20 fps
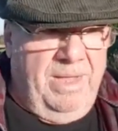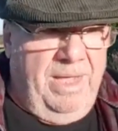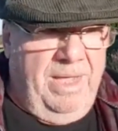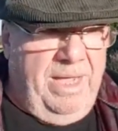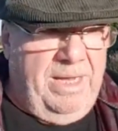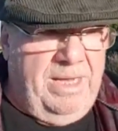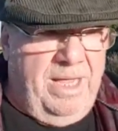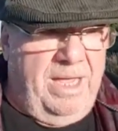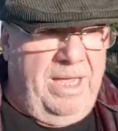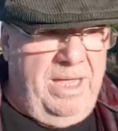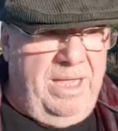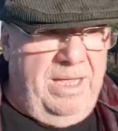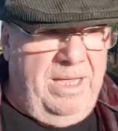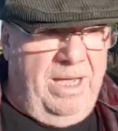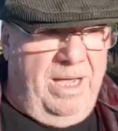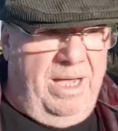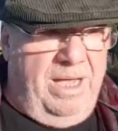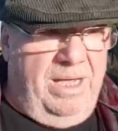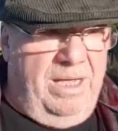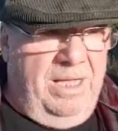in
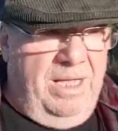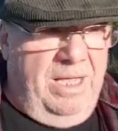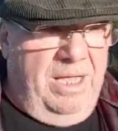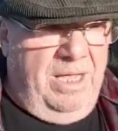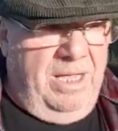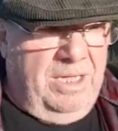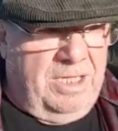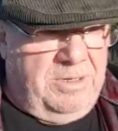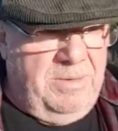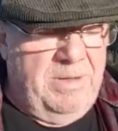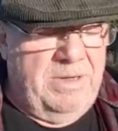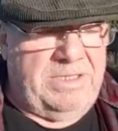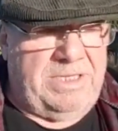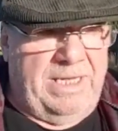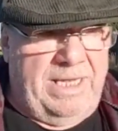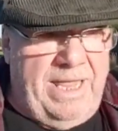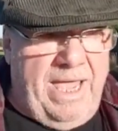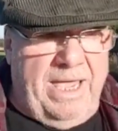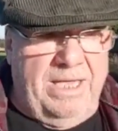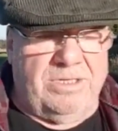a
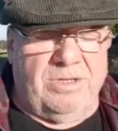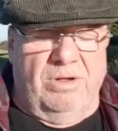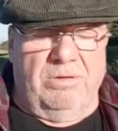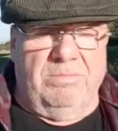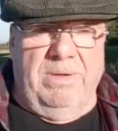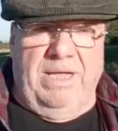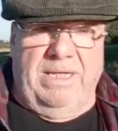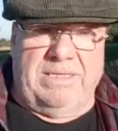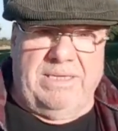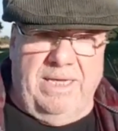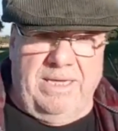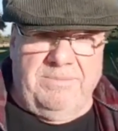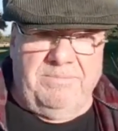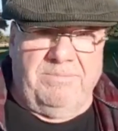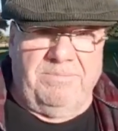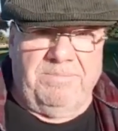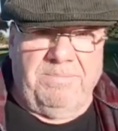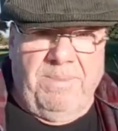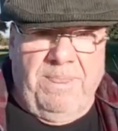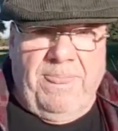community liaison meeting
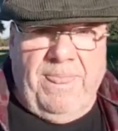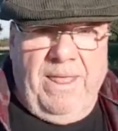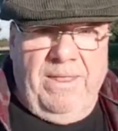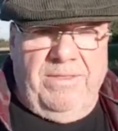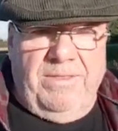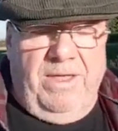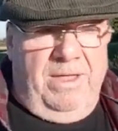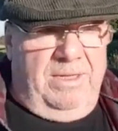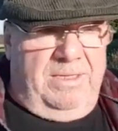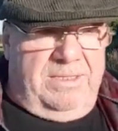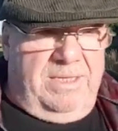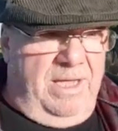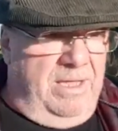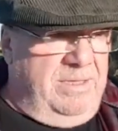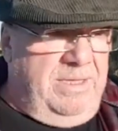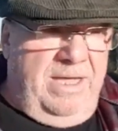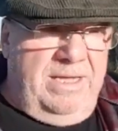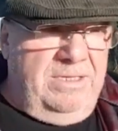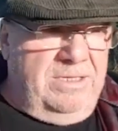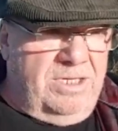that
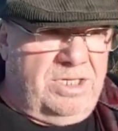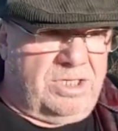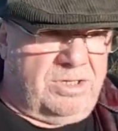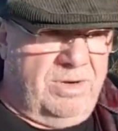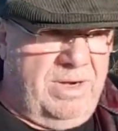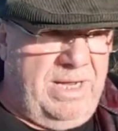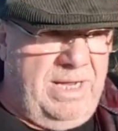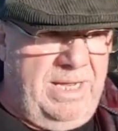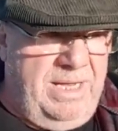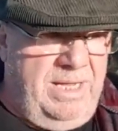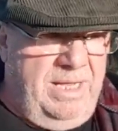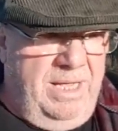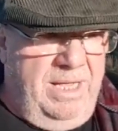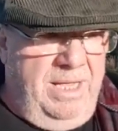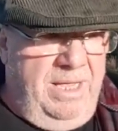the industry